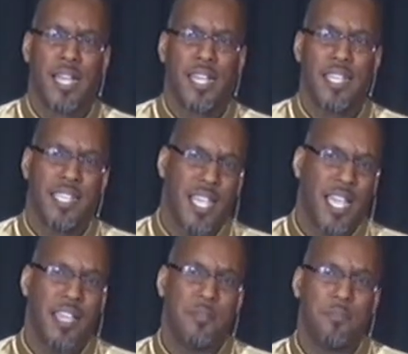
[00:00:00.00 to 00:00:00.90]
He
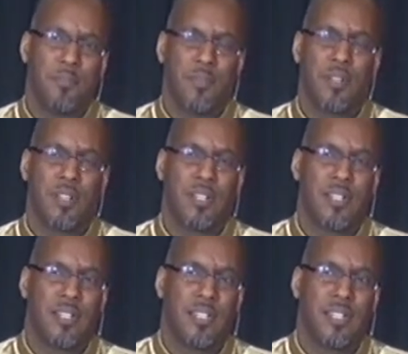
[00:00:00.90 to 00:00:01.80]
came
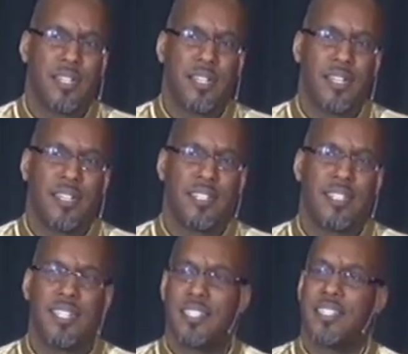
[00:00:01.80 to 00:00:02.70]

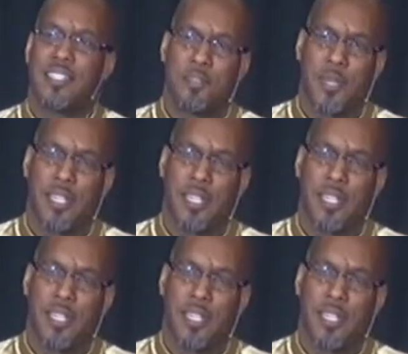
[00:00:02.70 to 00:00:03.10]
to listen to me.